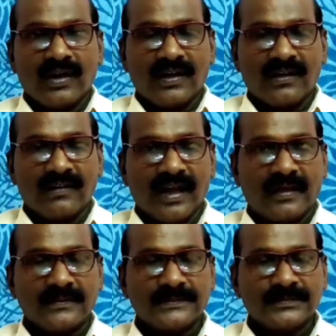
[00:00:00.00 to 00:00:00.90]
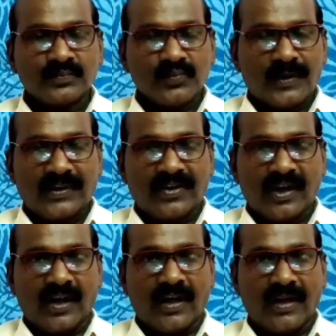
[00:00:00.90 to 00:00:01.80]
And until then,
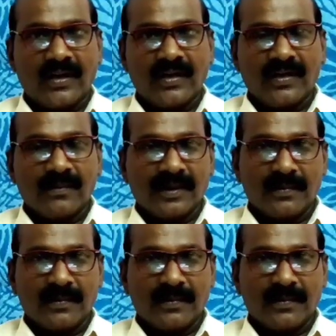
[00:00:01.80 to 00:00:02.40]
take care,